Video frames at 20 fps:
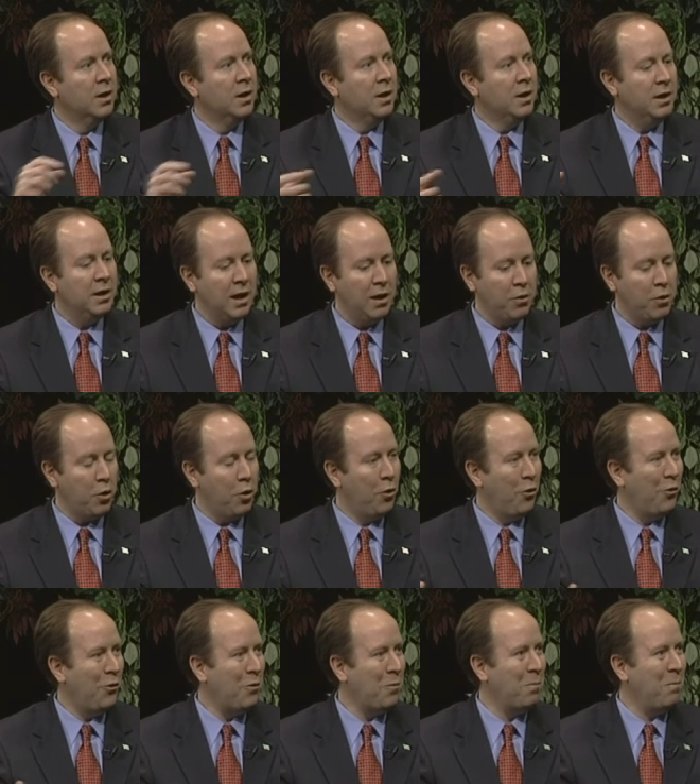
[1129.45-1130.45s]
Right. Now, the
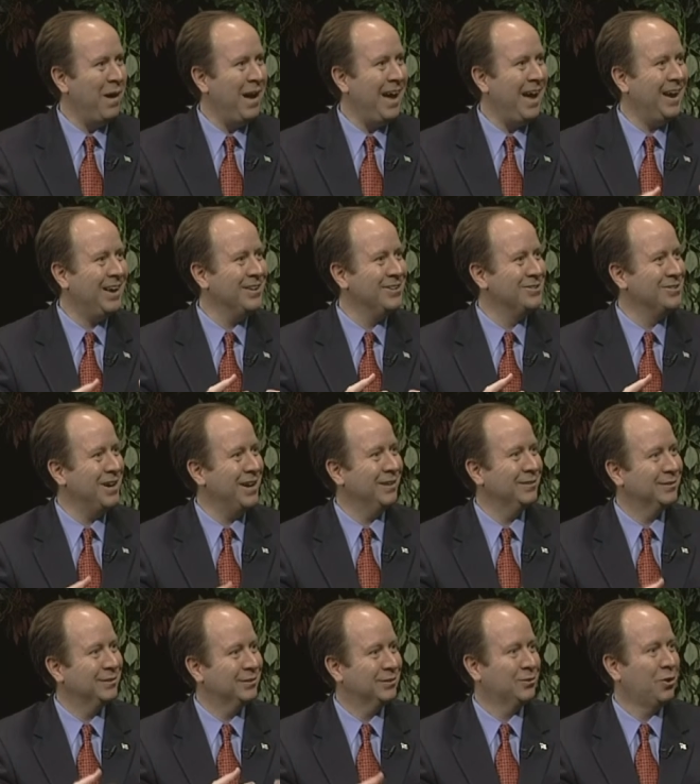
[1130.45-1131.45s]
whole package
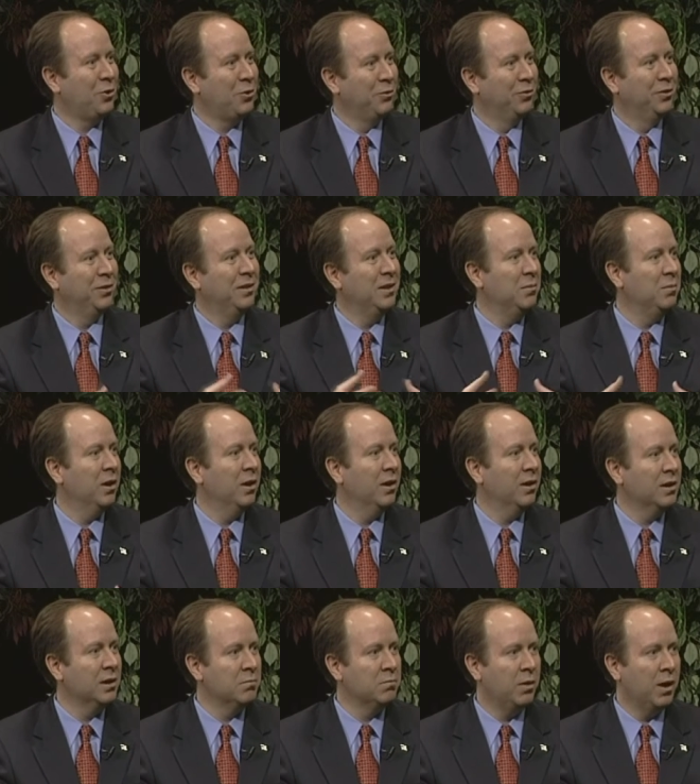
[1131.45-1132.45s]
has sold to the
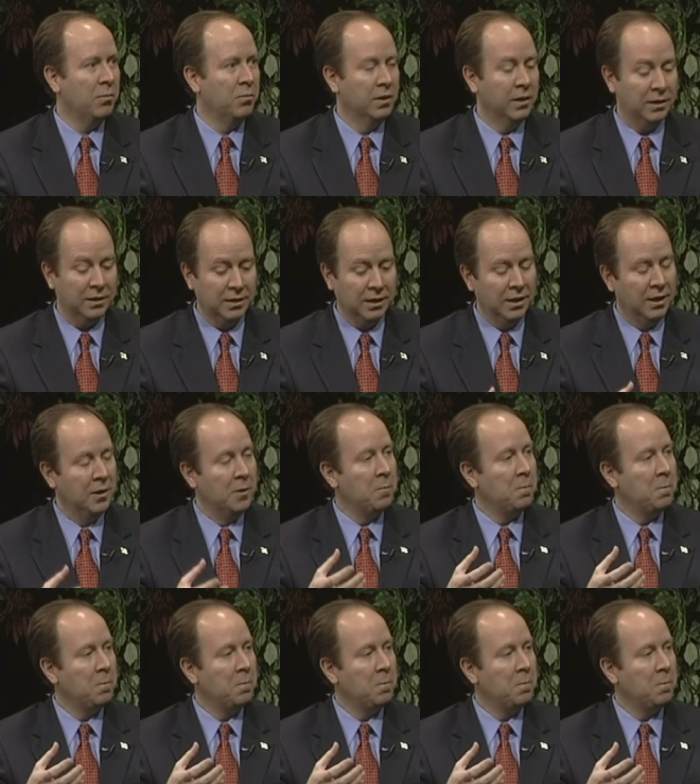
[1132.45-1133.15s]
American right. public,